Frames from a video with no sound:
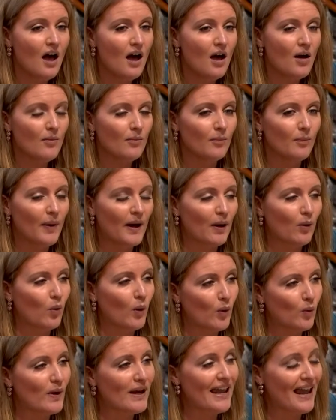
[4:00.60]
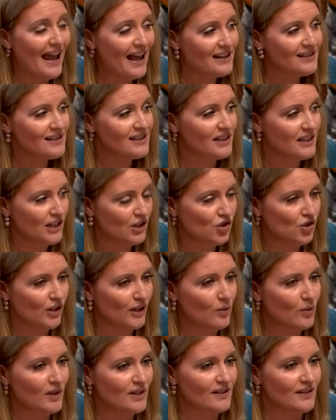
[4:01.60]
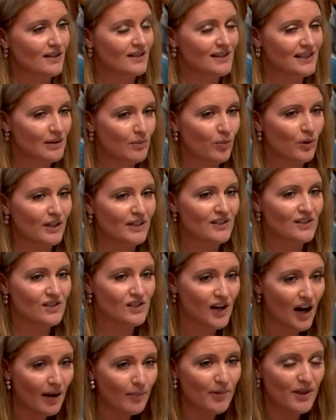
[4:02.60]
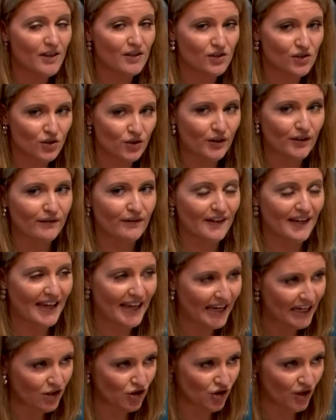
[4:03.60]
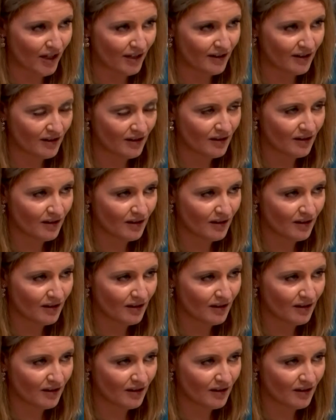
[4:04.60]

But what we asked initially was to simply stop the certification